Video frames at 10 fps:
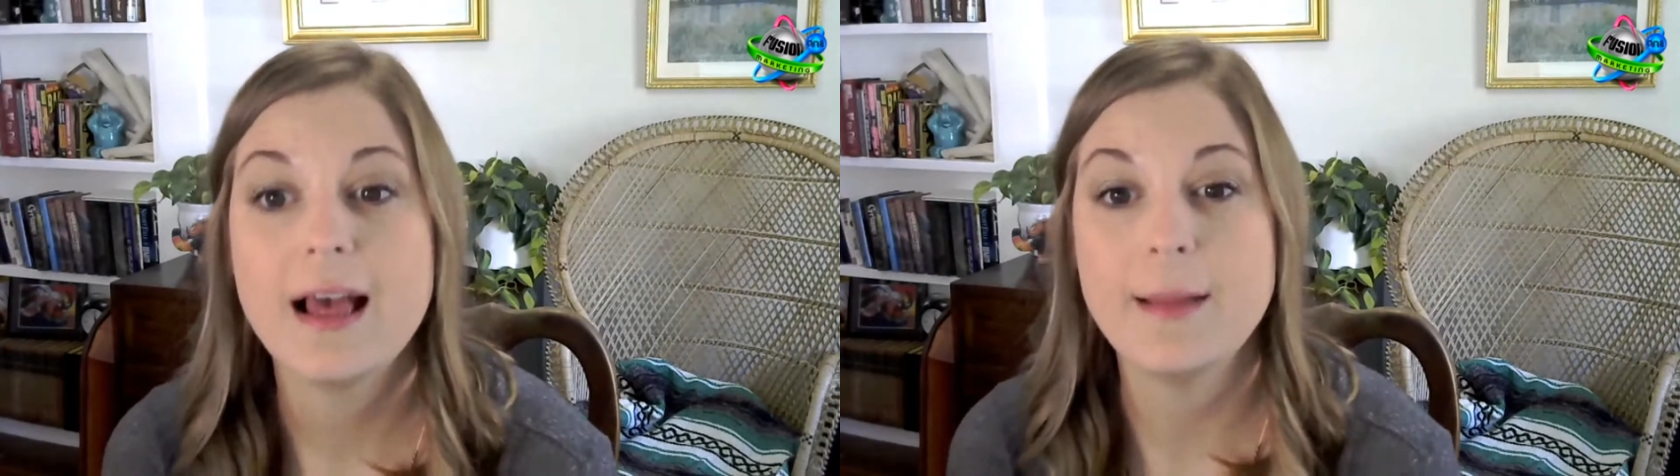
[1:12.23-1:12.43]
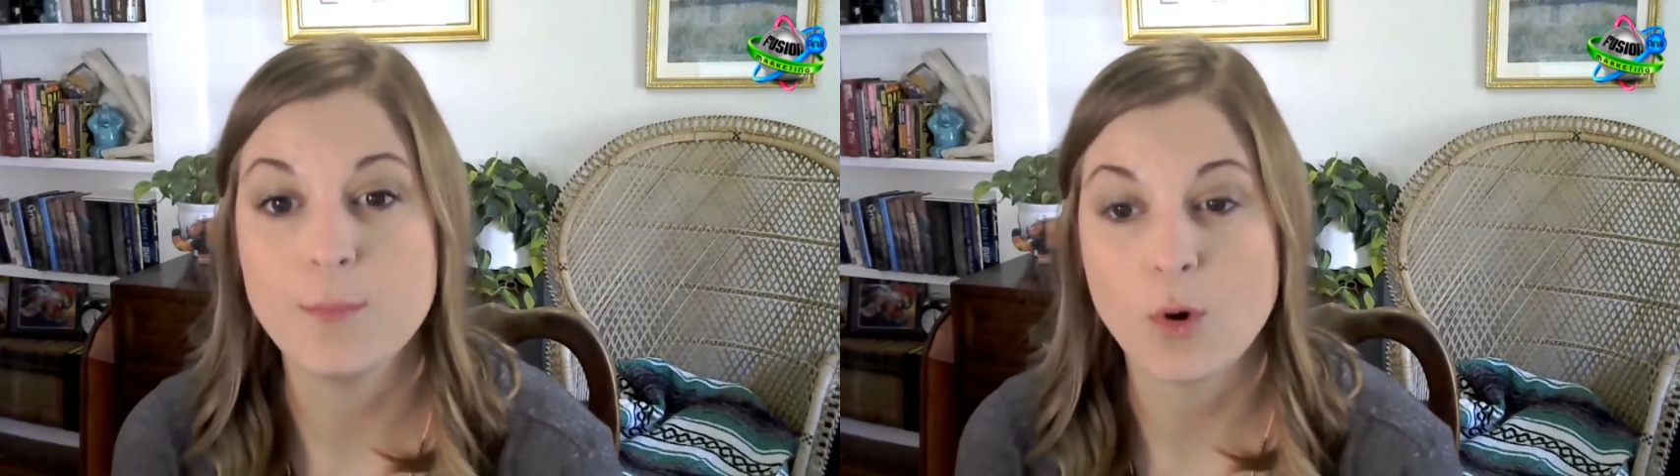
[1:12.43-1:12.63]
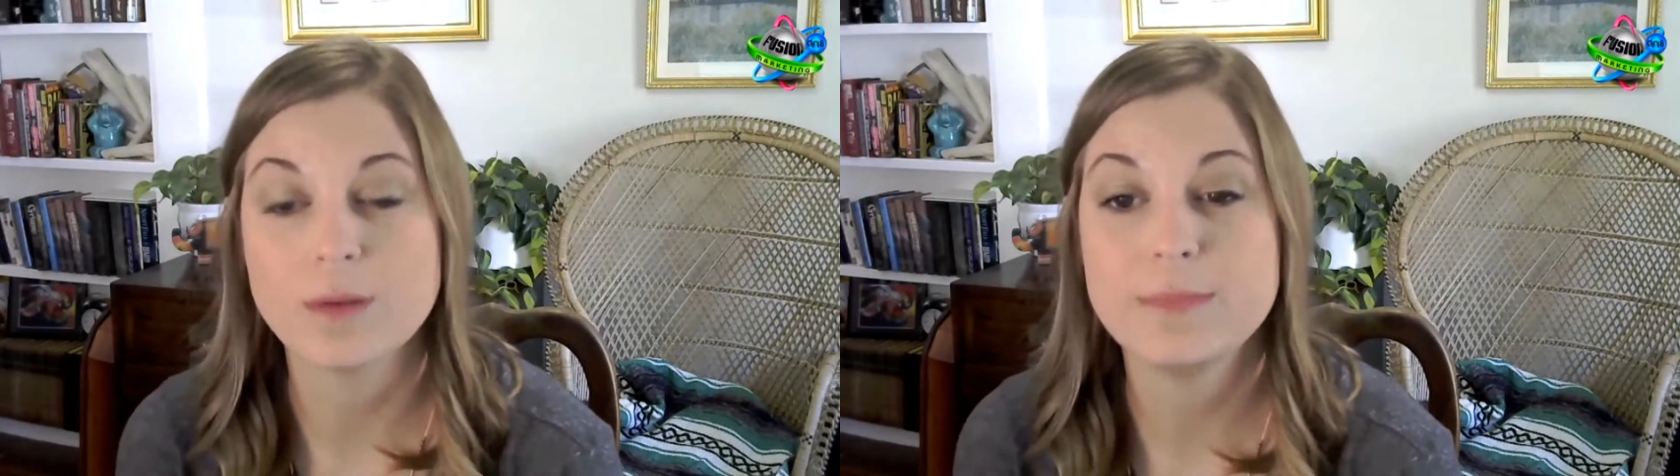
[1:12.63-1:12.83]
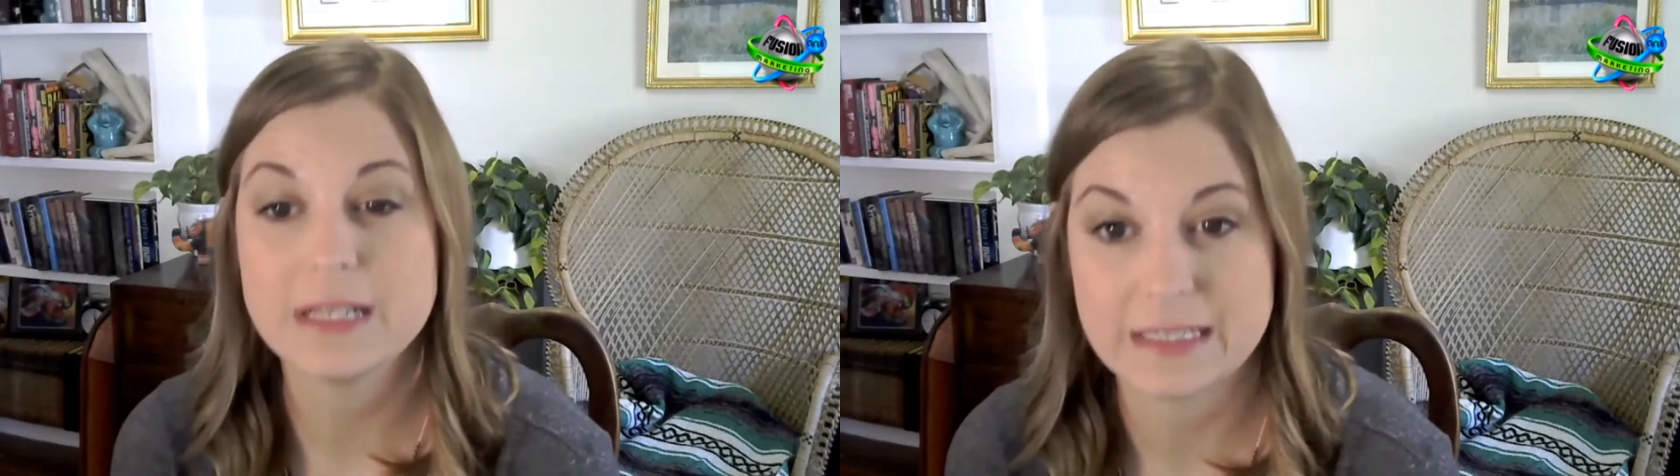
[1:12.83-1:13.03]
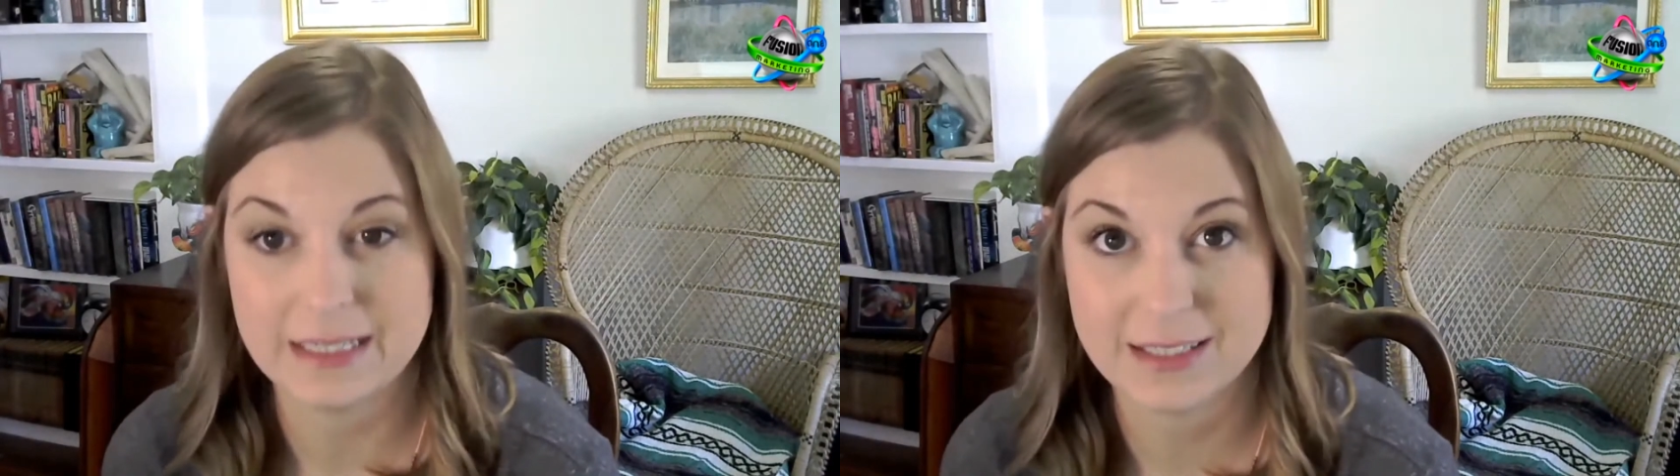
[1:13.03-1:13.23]
and more
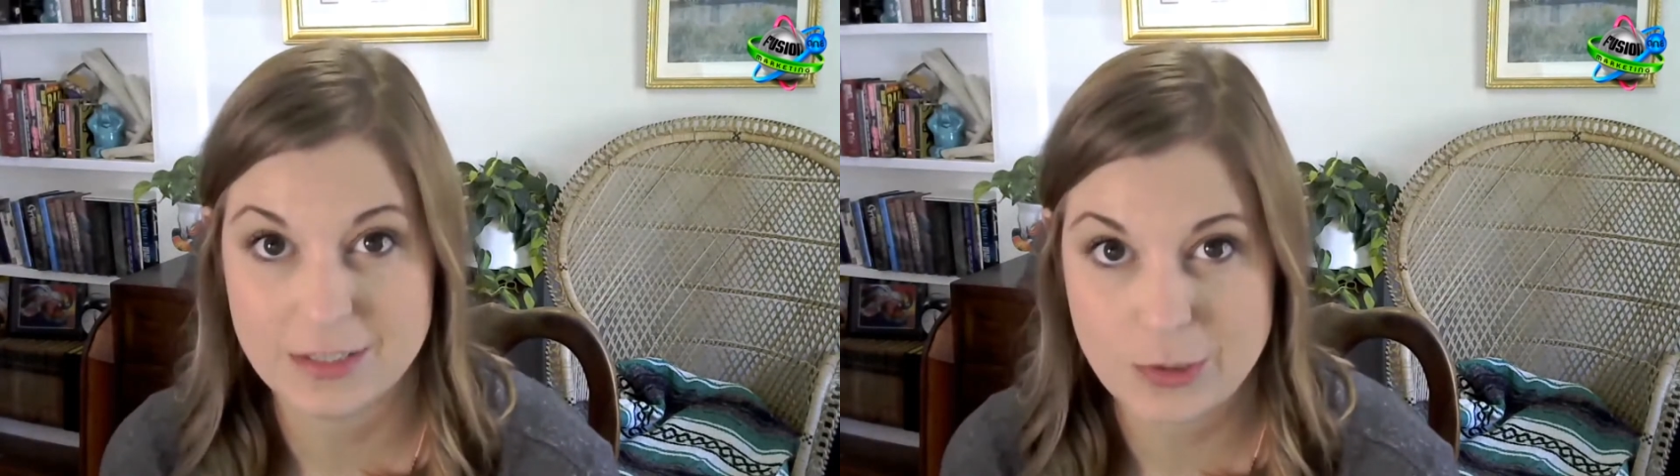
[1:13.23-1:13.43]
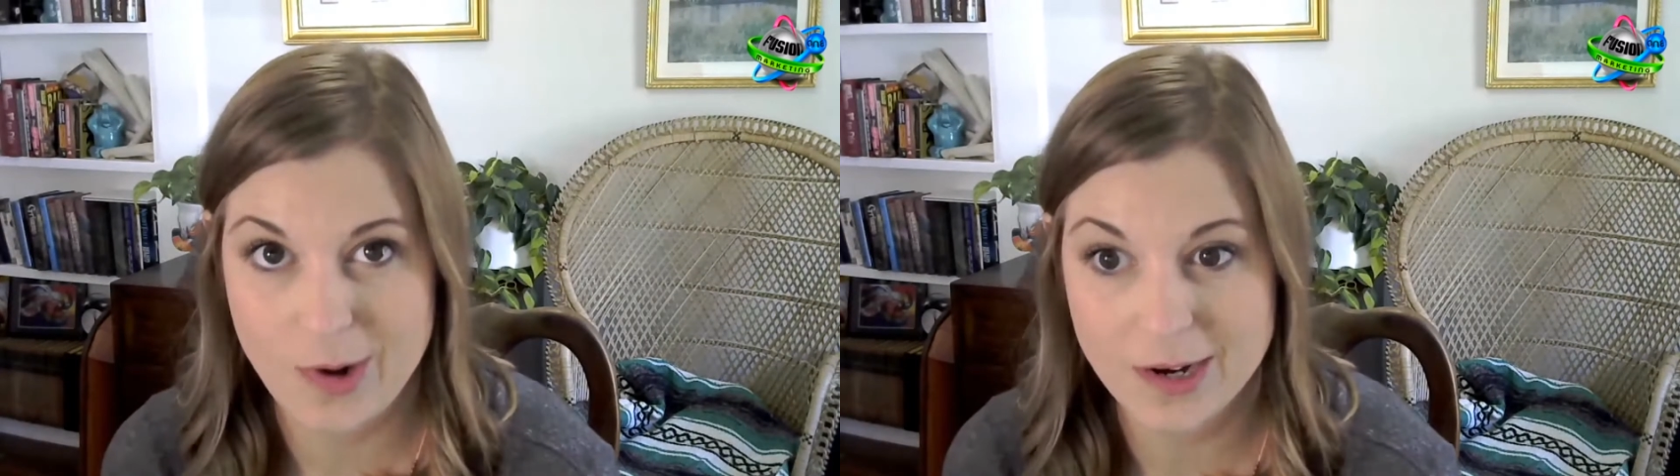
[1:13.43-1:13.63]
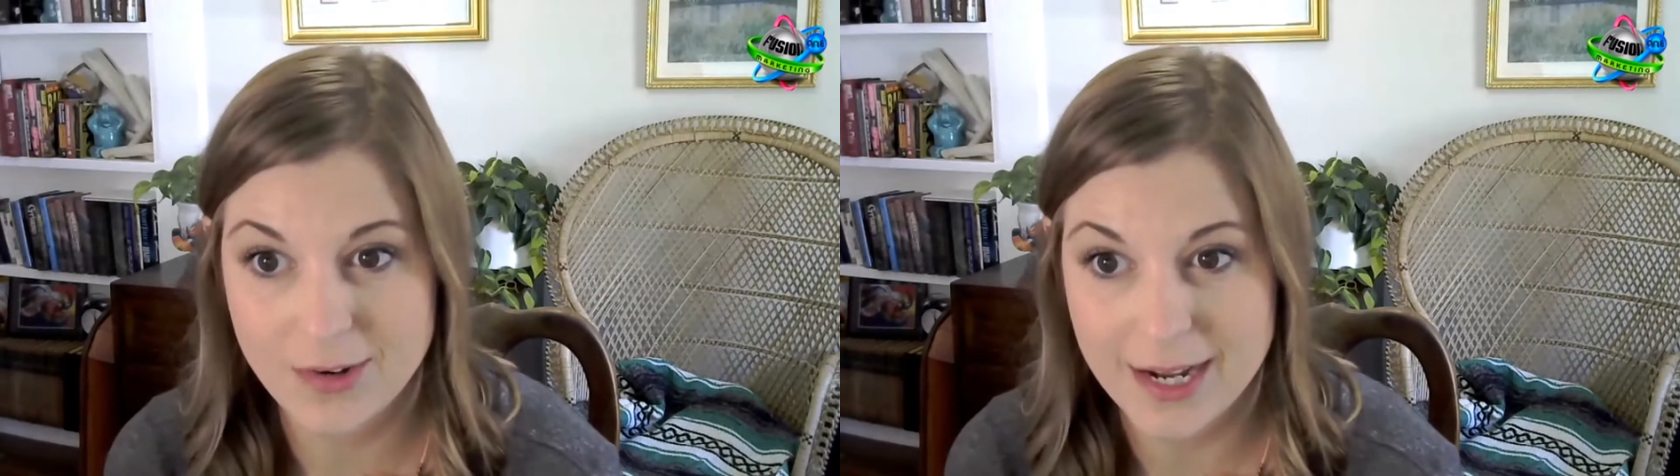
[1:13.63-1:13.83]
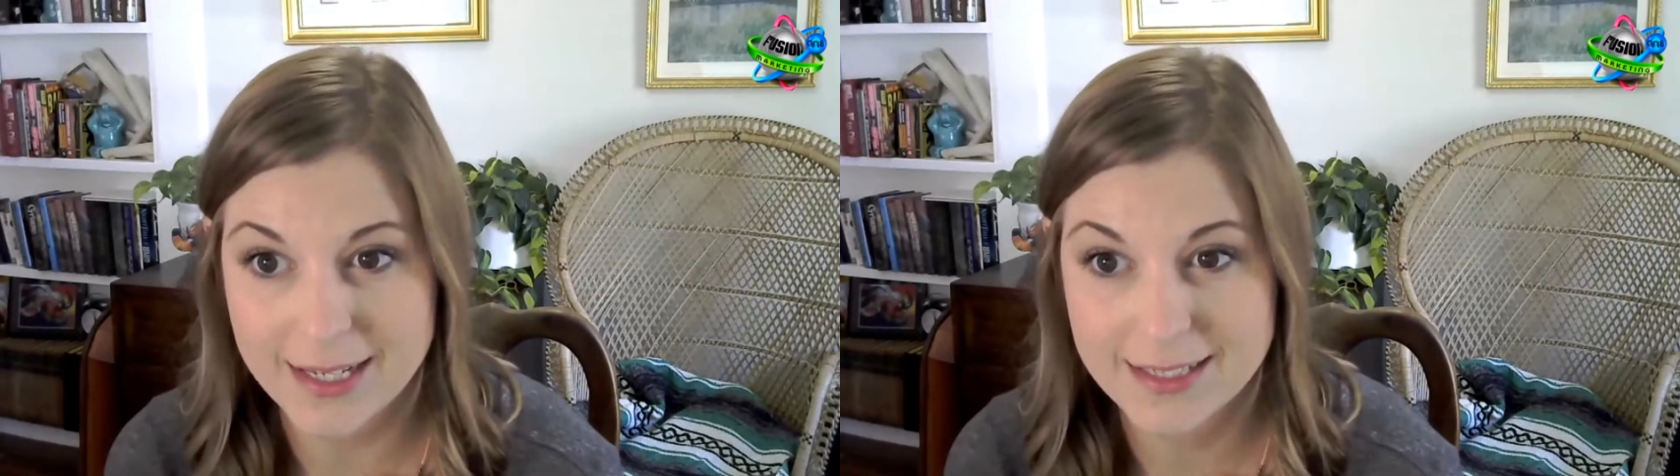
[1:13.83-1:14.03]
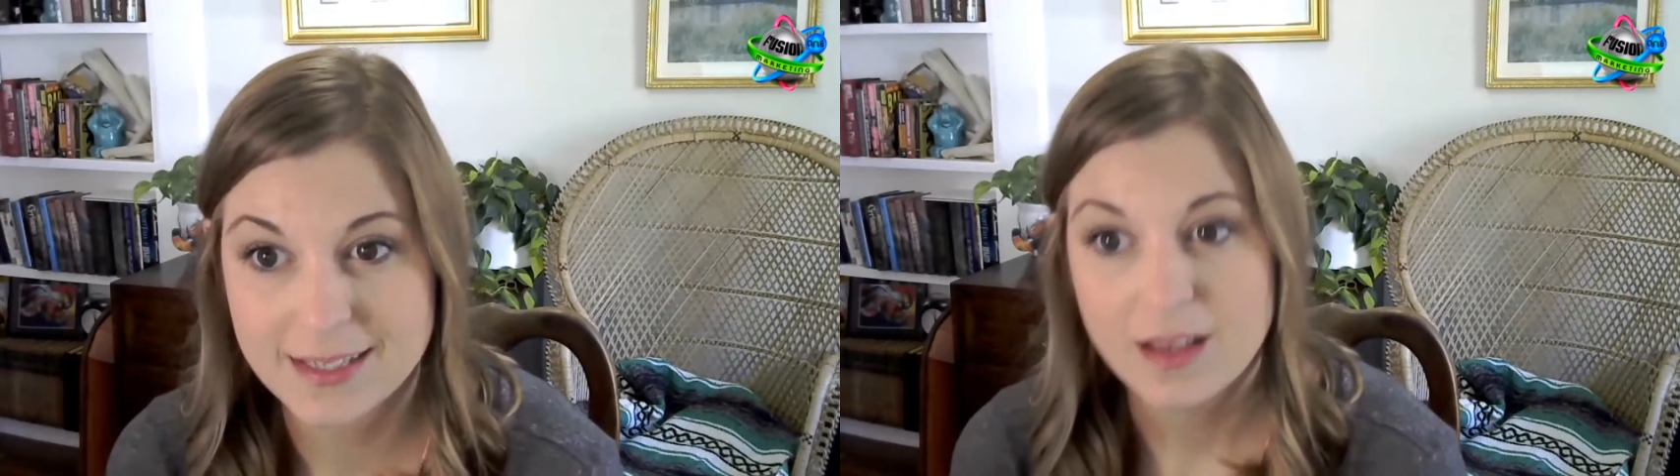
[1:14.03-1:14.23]
business to our
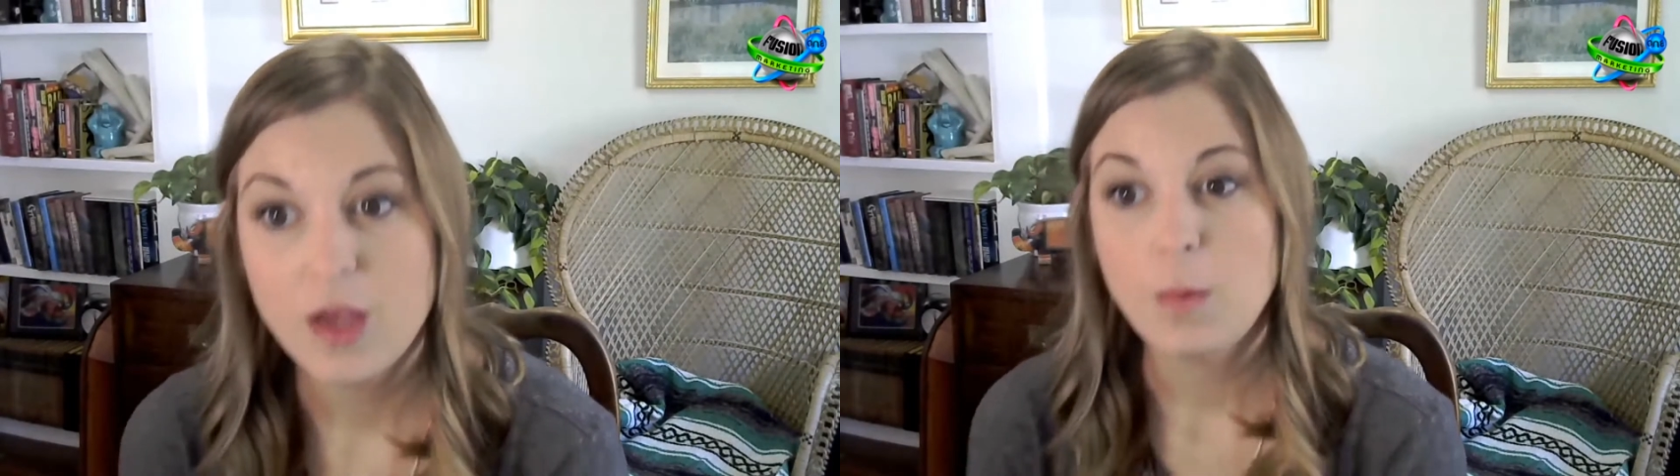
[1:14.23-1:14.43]
clients.